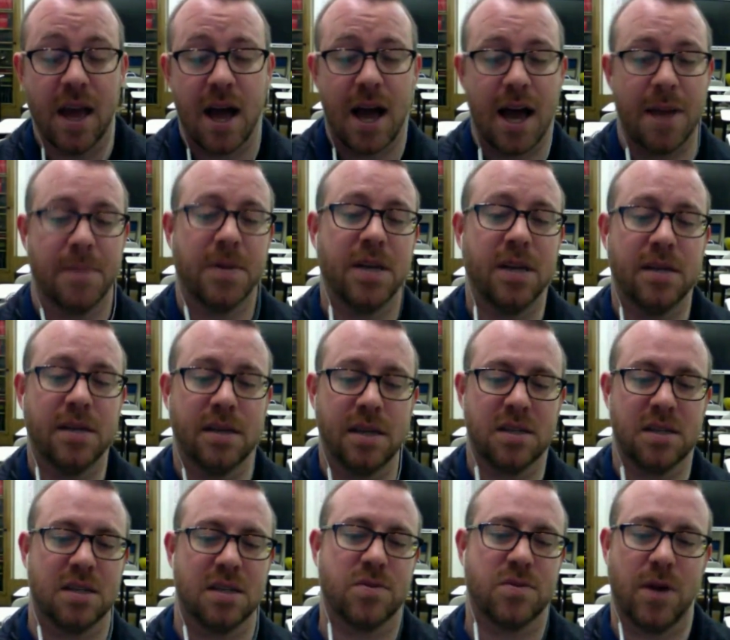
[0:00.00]
I'm going to
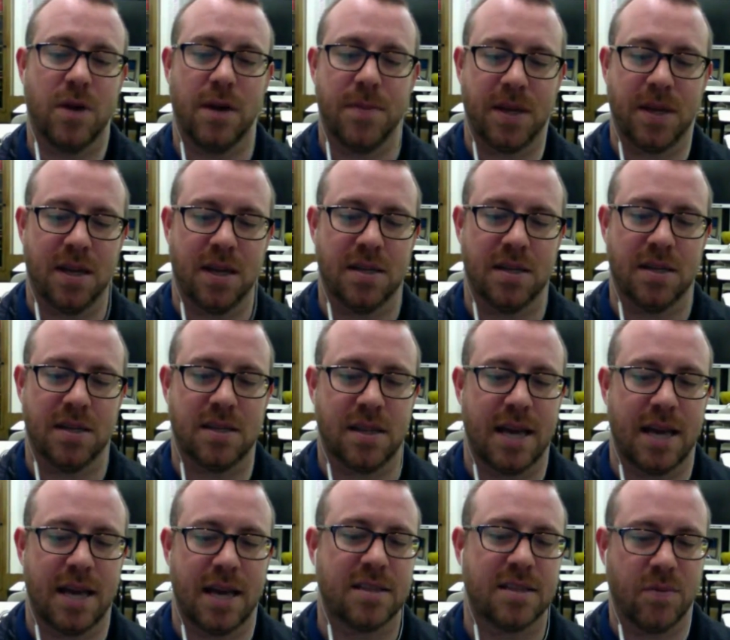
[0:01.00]
teach this way because
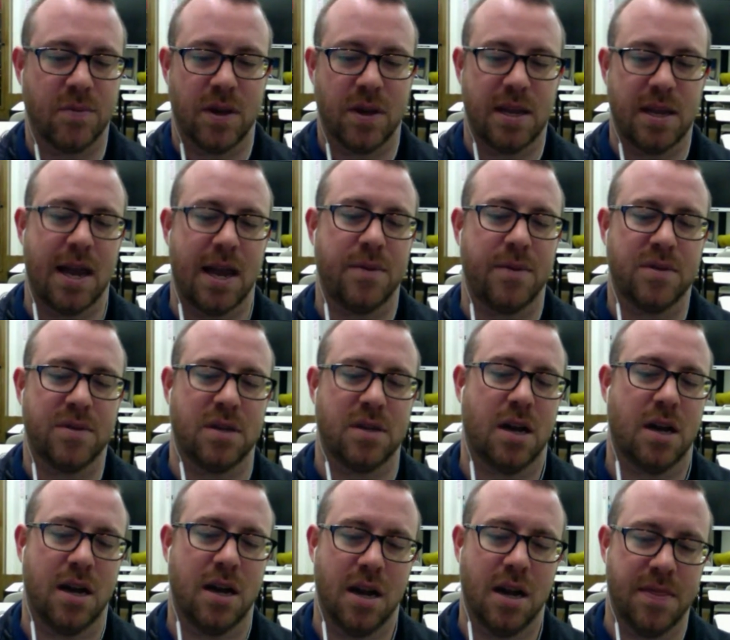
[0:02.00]
that's the way that I was
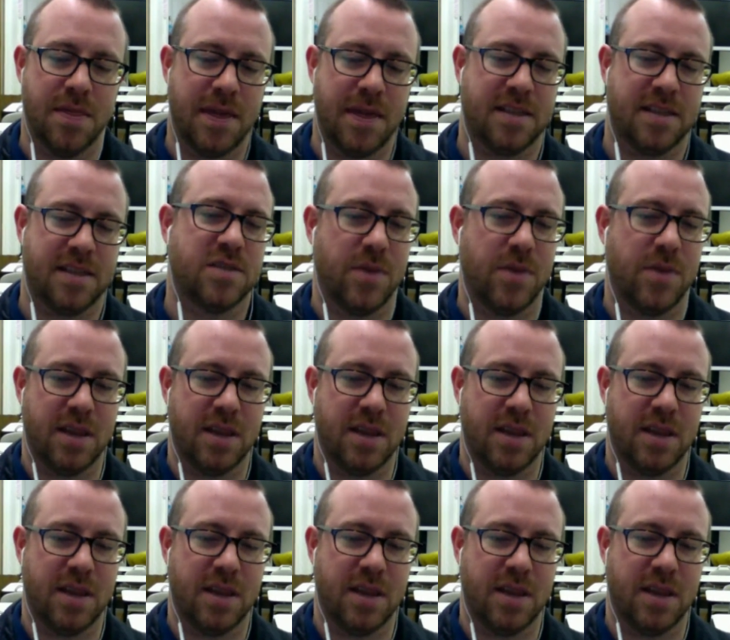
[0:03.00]
taught and that's the way that